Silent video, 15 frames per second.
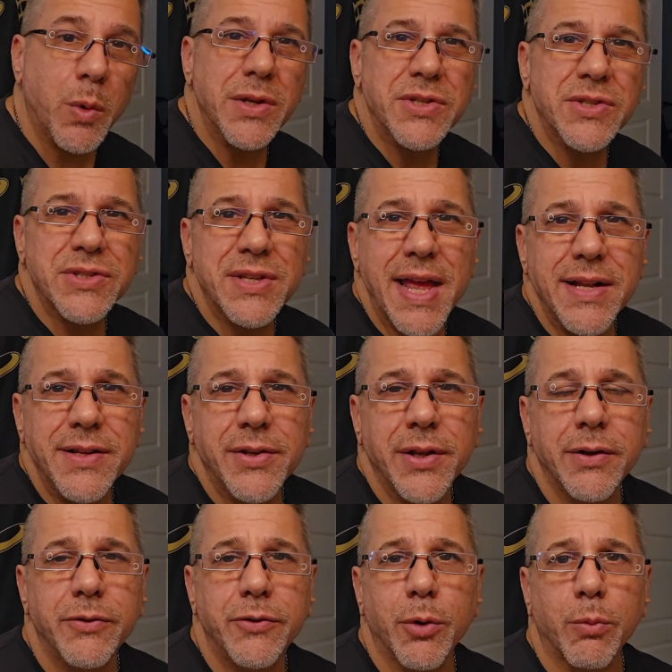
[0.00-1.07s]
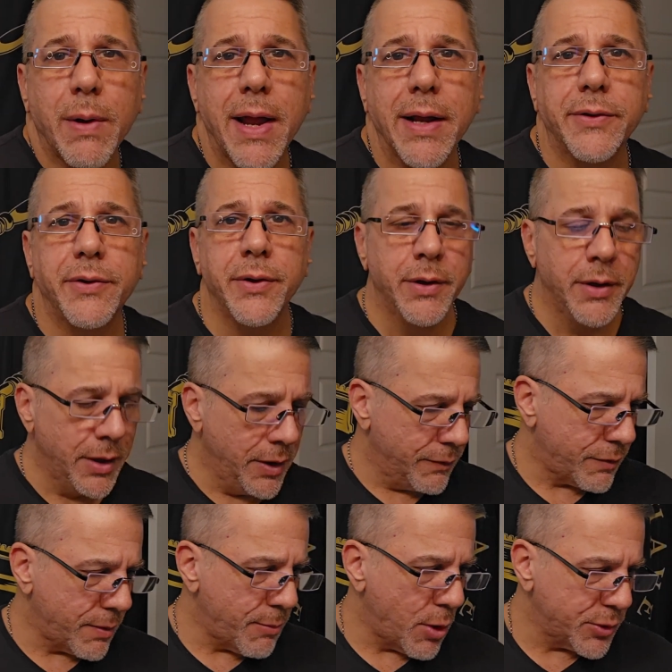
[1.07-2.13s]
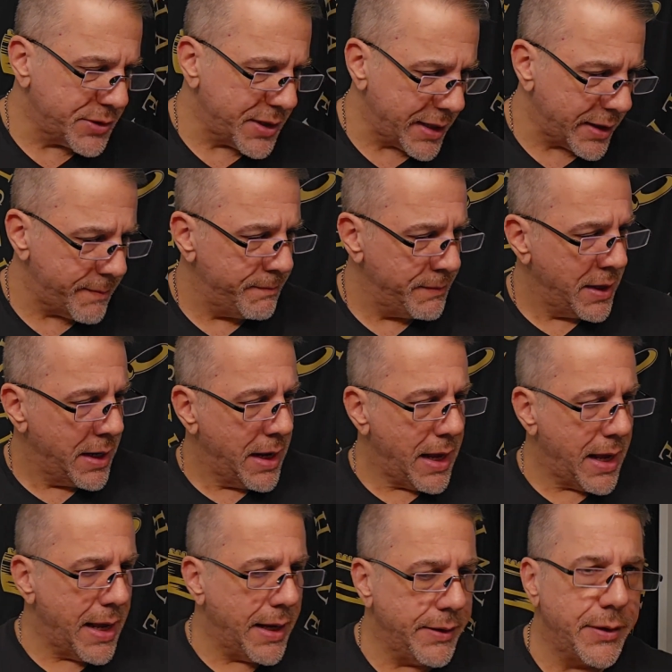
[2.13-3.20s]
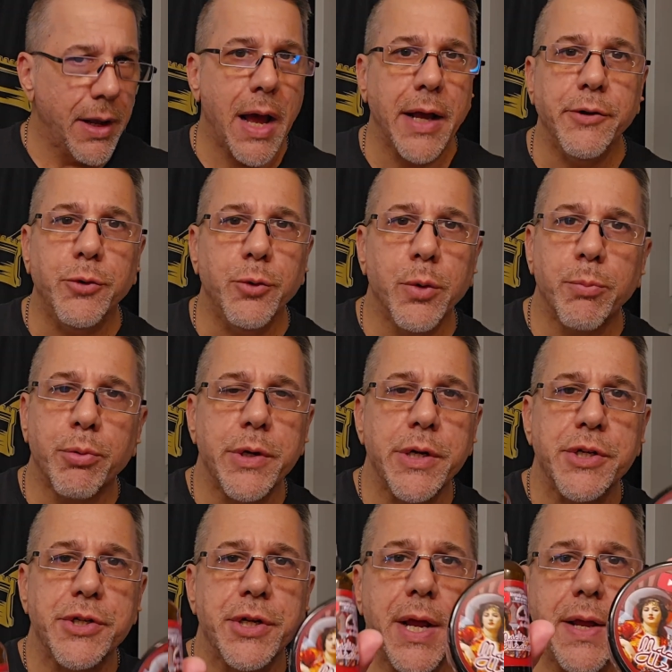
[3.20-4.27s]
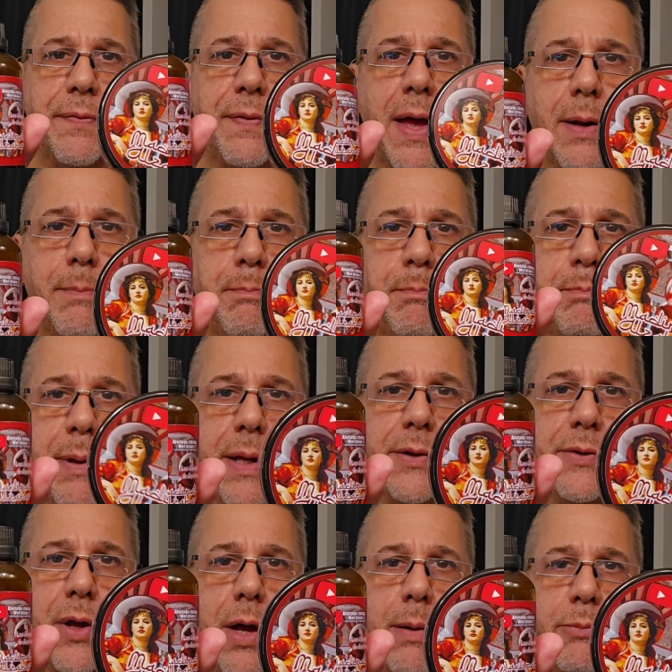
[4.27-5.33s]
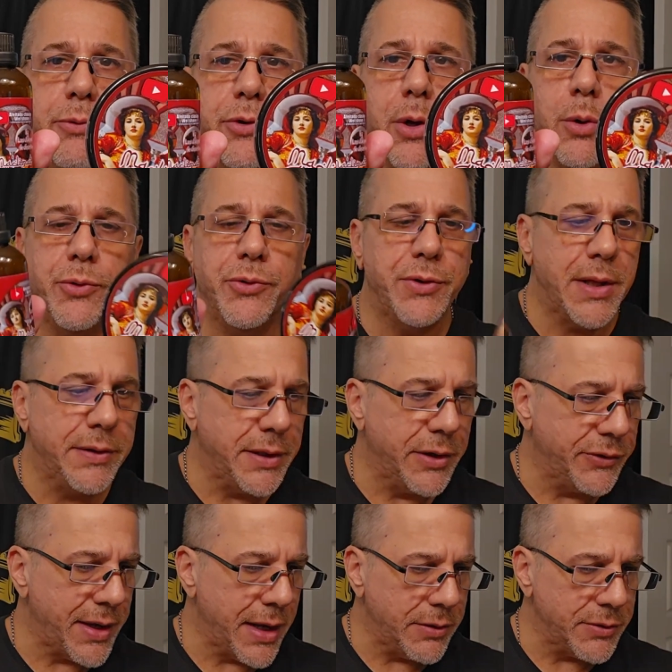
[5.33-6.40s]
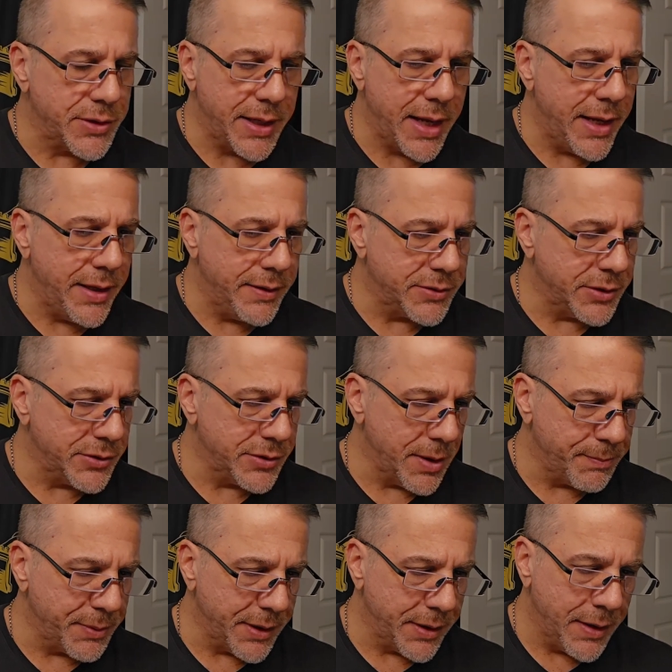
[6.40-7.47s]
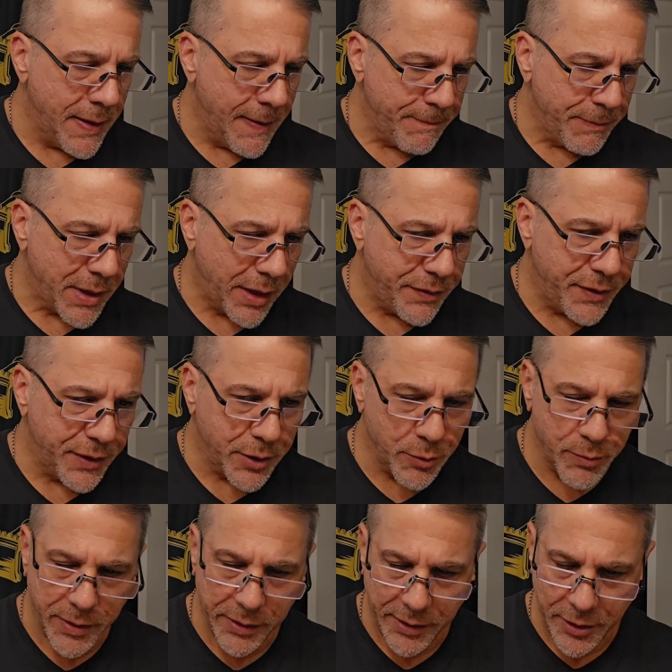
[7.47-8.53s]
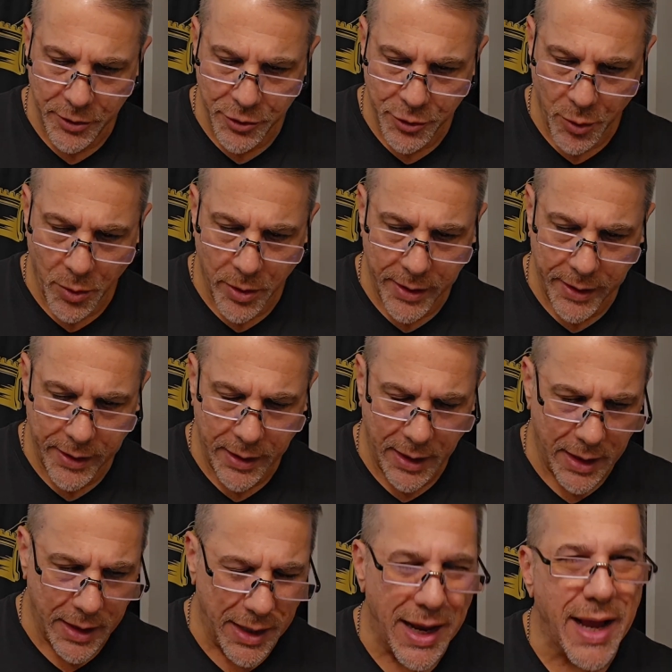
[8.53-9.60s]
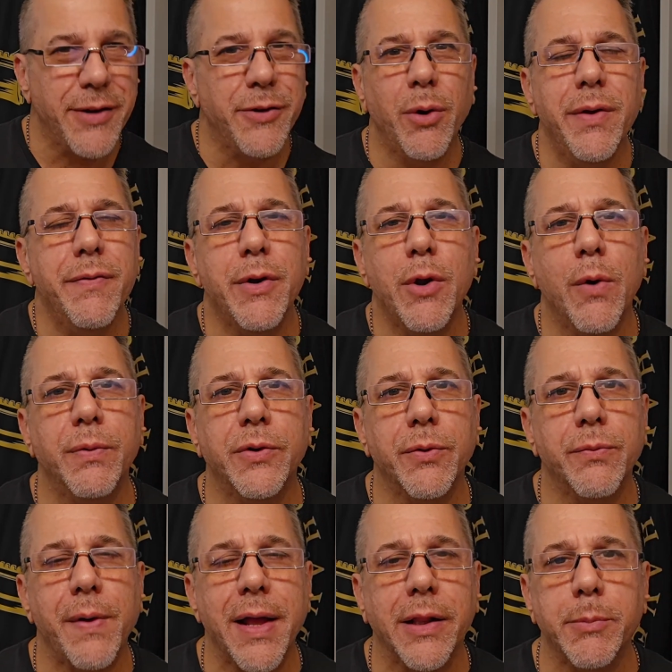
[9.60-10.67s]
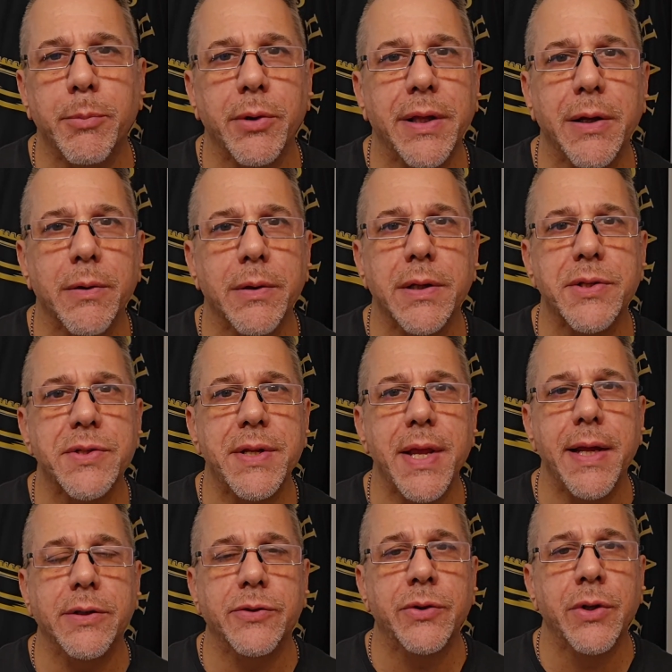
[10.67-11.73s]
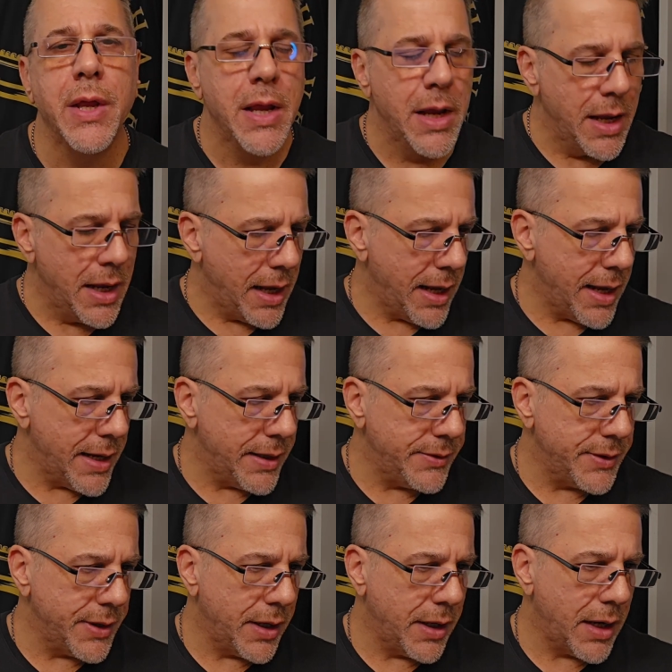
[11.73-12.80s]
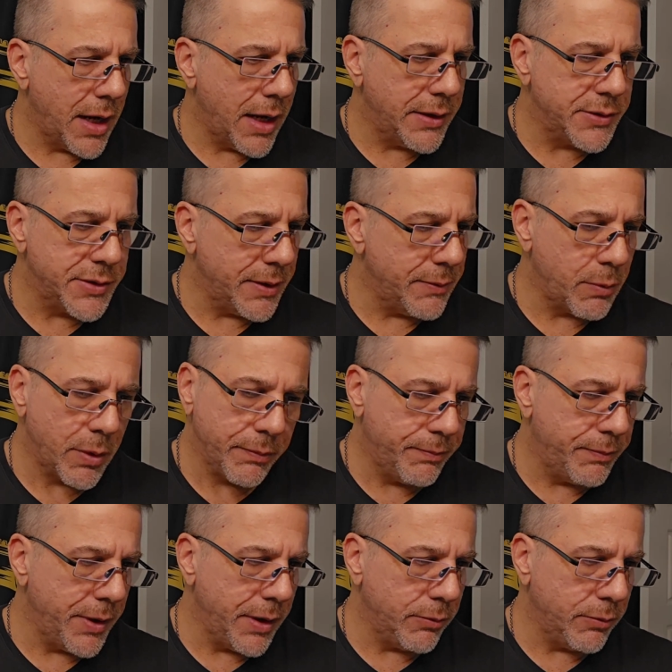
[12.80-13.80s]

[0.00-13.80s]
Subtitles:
was sent direct from Joserra, and I do appreciate that big time. So sent this out and said, hey, this is something I think you'd really enjoy. I don't even know if it's available here in the States. And I said, well,